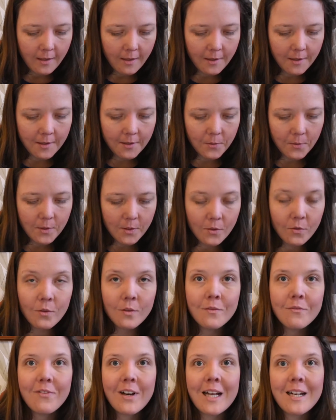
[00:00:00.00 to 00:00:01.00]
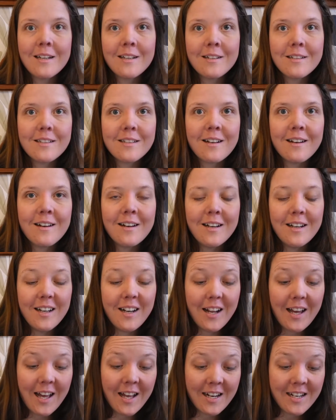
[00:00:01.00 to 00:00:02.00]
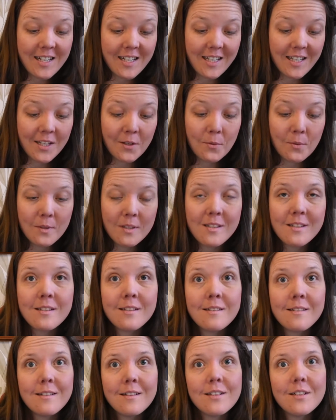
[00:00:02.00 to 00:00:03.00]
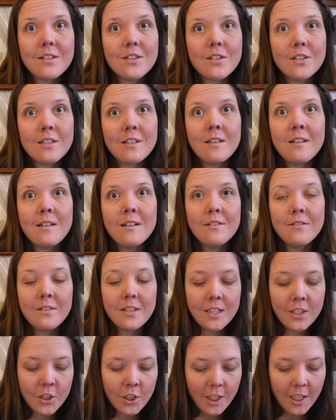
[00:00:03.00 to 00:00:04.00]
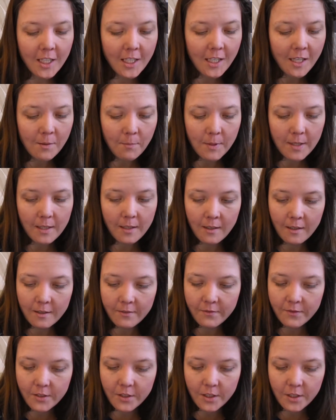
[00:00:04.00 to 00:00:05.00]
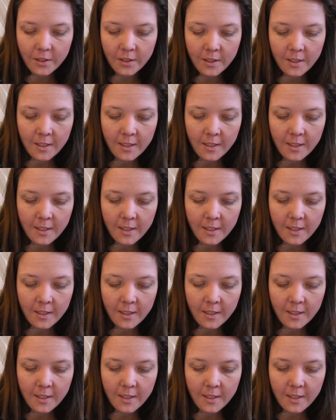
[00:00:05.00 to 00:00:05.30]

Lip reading: that was called Valentine, and it was such a lovely sheep. It loved you